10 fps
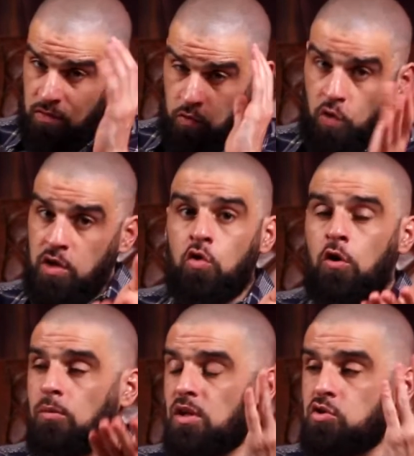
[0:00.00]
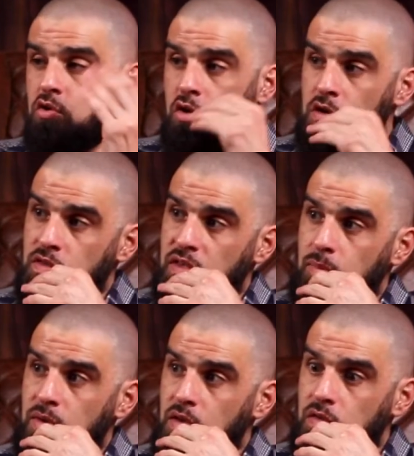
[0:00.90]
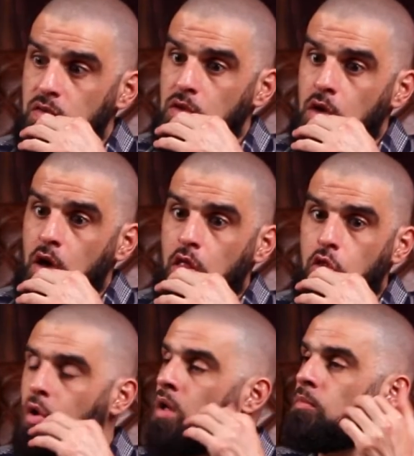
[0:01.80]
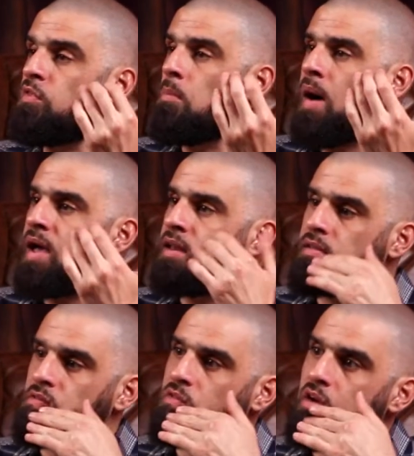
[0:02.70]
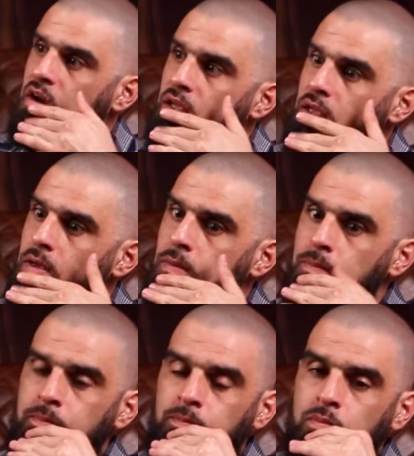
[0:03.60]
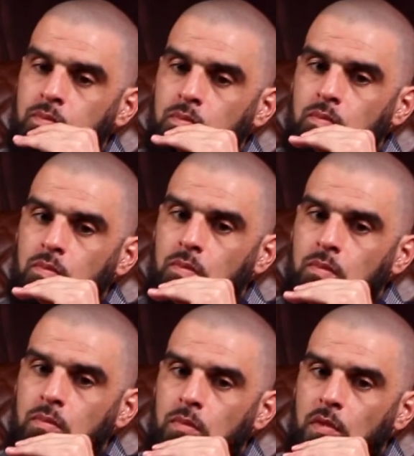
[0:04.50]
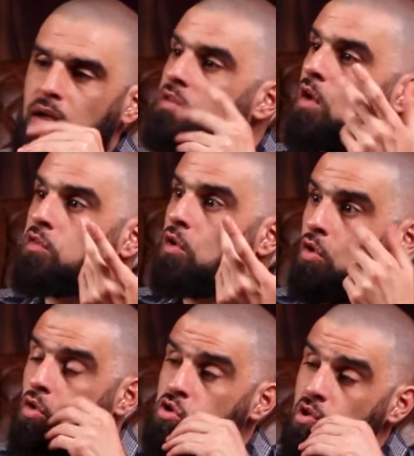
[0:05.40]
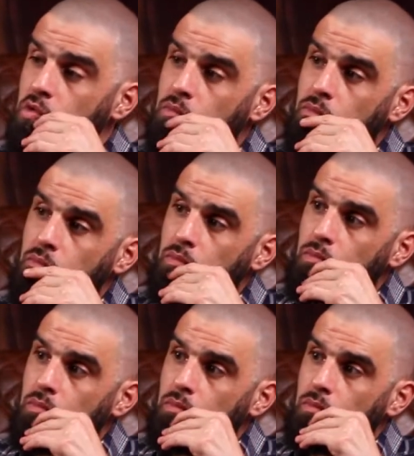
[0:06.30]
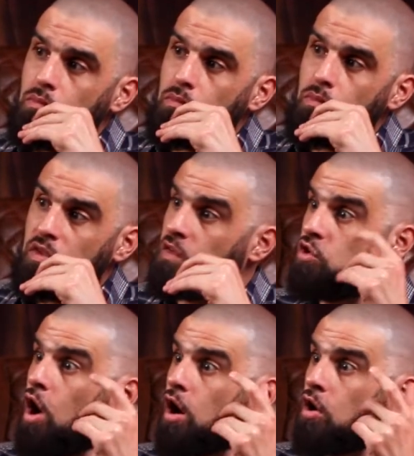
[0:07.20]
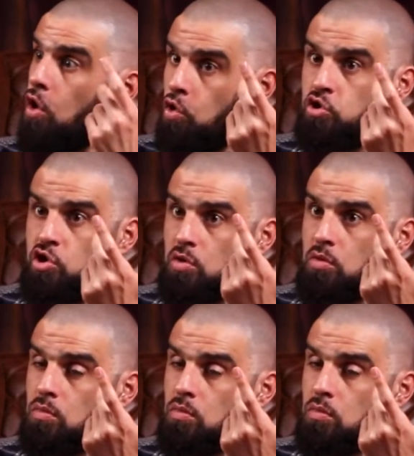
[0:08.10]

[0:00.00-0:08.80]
it's totally normal that you don't understand because the realm of the mind is very it's also an ocean. It's a dark ocean